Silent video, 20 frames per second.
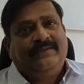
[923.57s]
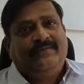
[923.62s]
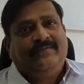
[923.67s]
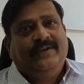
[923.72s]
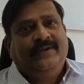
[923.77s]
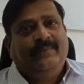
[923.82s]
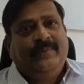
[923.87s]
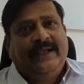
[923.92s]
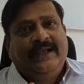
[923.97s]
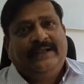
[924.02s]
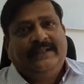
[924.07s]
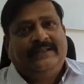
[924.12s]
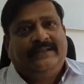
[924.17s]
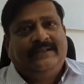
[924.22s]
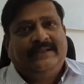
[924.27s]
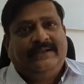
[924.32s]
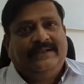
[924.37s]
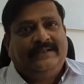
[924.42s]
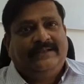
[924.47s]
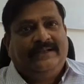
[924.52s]
we make
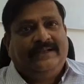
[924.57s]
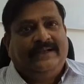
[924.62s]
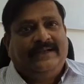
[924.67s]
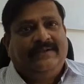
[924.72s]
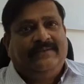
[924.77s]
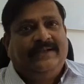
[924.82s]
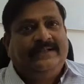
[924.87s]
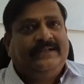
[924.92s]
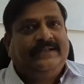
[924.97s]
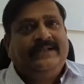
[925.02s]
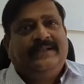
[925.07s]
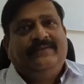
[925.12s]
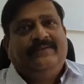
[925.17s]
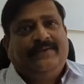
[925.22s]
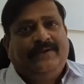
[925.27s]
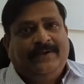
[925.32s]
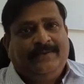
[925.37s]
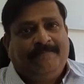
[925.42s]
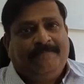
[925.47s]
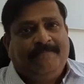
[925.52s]
the device and
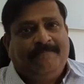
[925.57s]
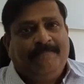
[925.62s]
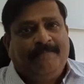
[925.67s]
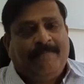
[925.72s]
give to him.